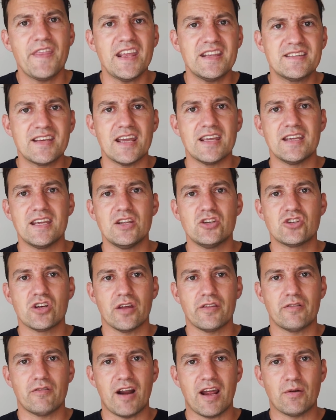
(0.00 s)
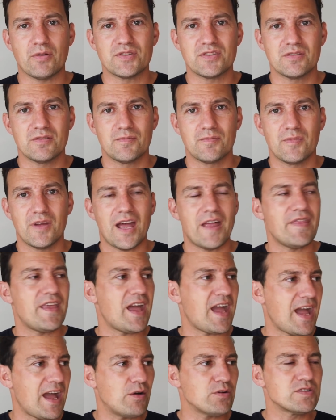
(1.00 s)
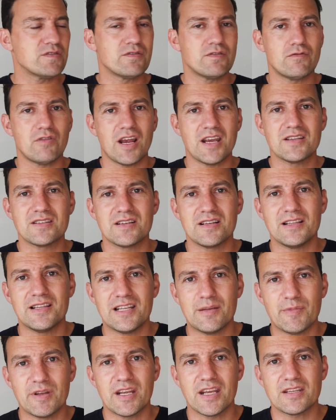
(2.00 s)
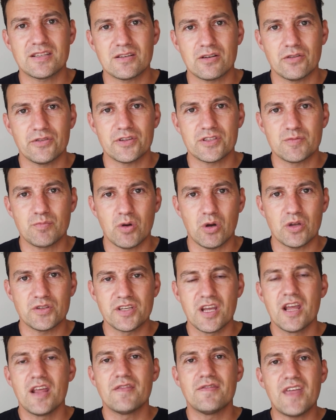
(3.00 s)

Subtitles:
they take each other out and they're out of the race and eliminated on the spot.